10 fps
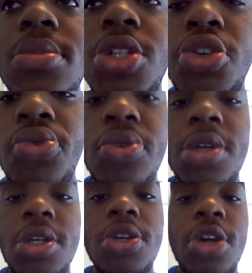
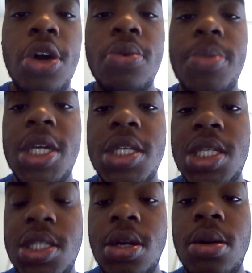Duke, you know, because
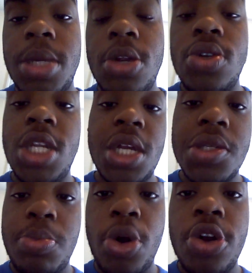he's going to be her
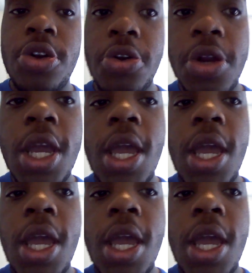dance partner